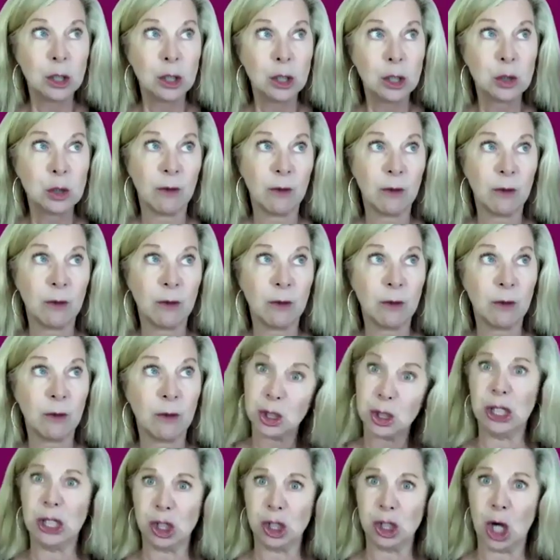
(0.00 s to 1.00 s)
So if I'm in a
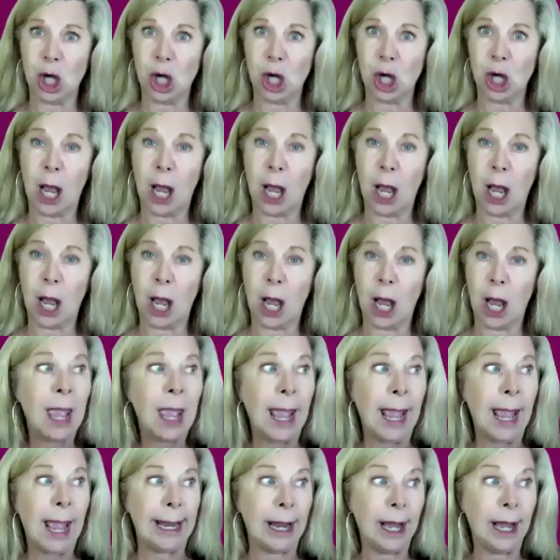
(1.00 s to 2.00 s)
machine shop
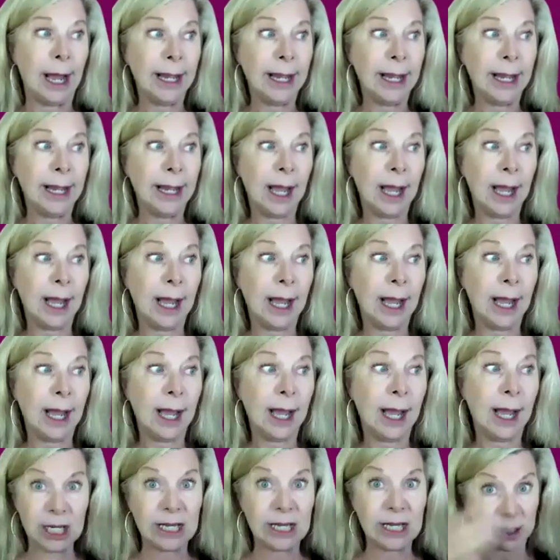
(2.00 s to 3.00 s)
and I have a
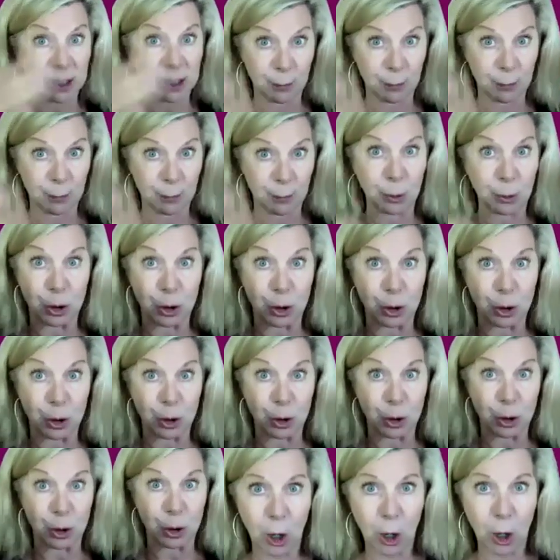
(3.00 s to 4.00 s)
machine that's
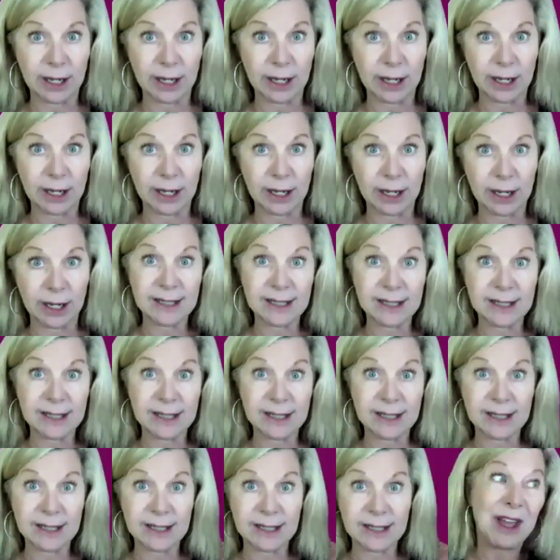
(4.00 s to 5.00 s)
producing my product, and
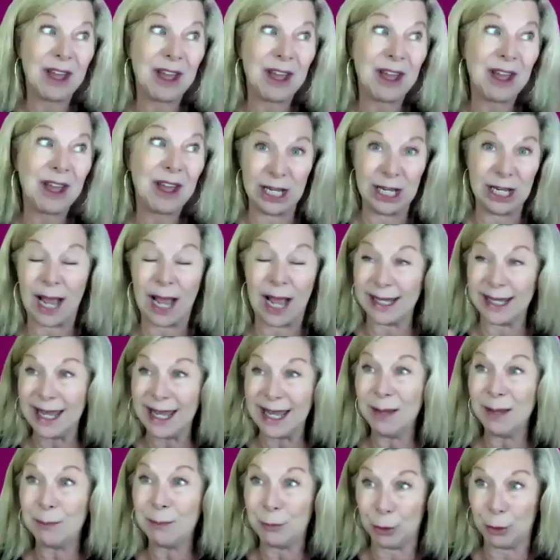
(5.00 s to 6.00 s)
without that machine,
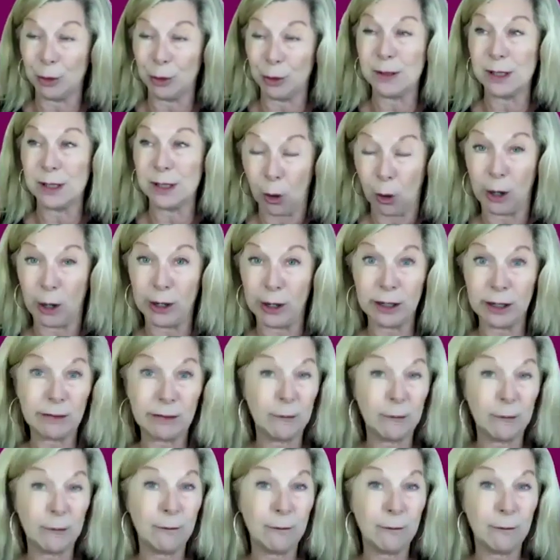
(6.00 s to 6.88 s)
I can't produce the product.